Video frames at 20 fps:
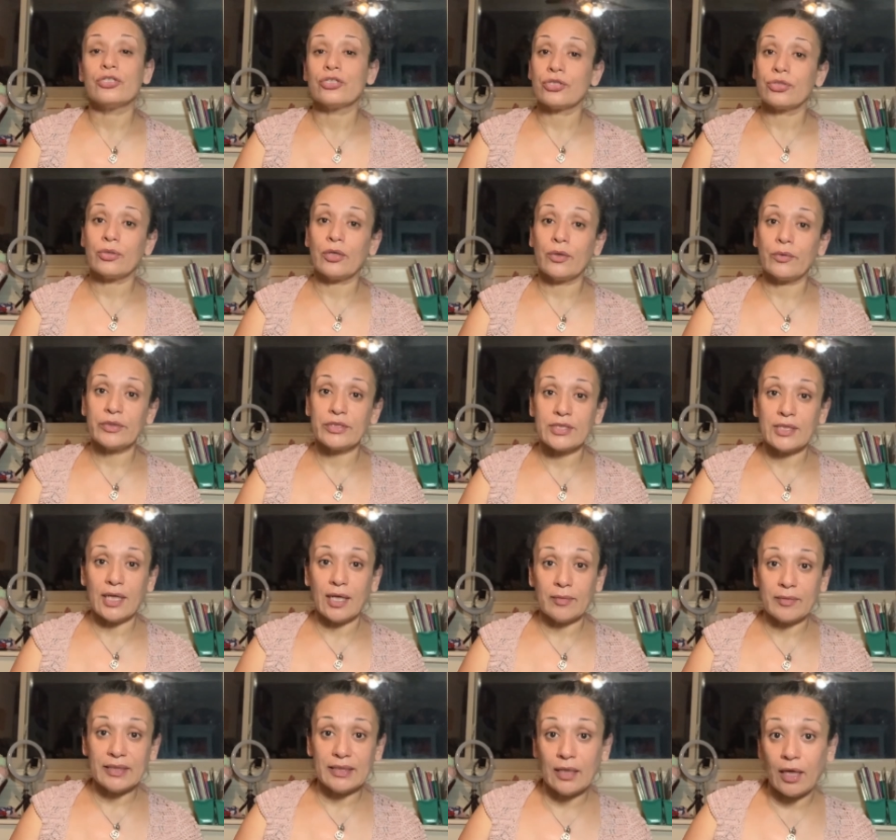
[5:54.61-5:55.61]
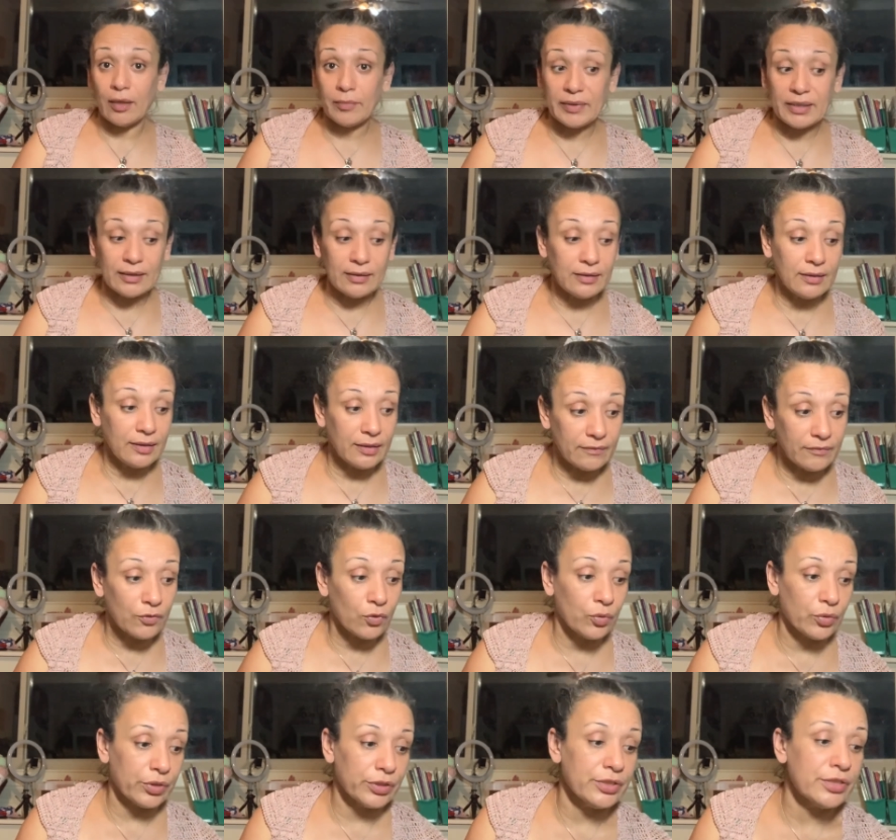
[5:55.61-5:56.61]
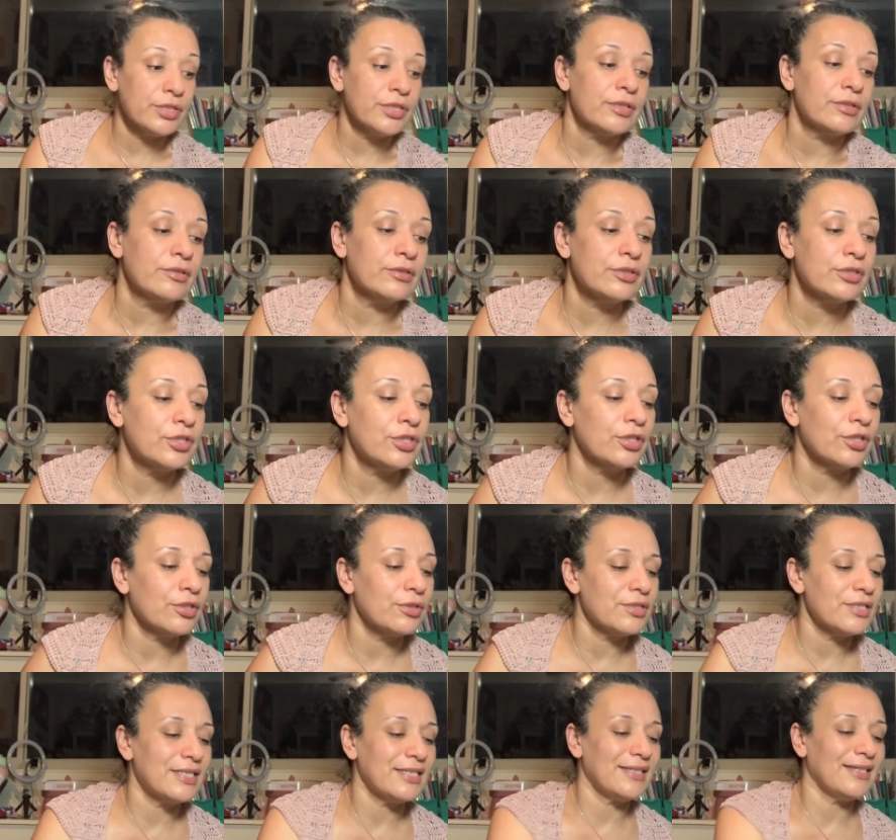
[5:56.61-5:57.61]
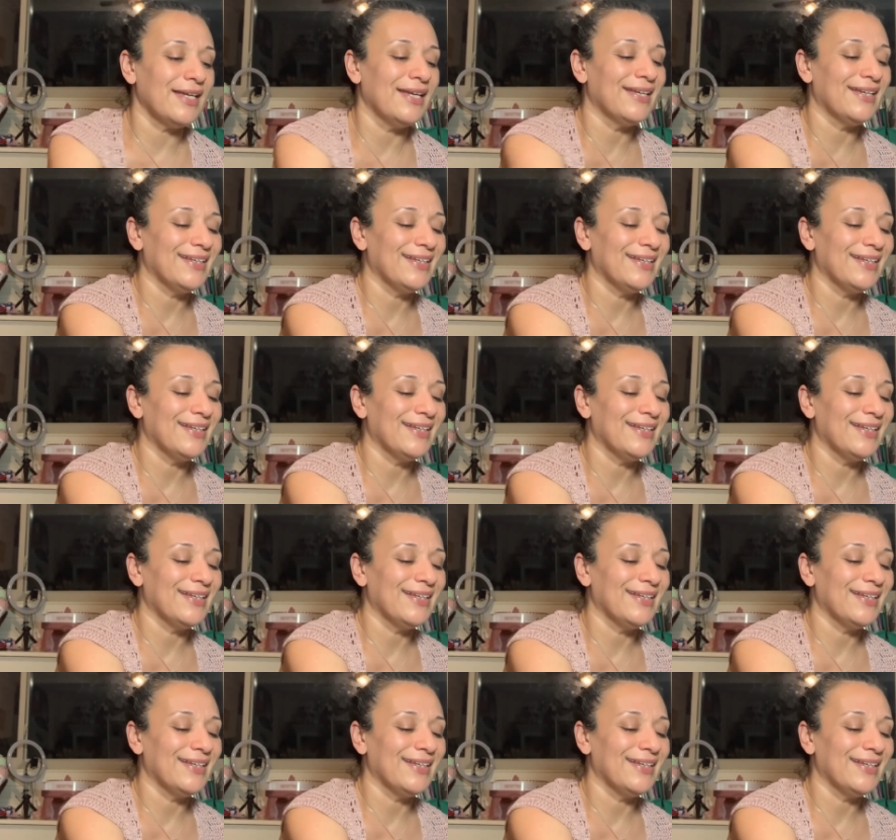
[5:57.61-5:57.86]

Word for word: so I went to Hobby Lobby, of course, to go see.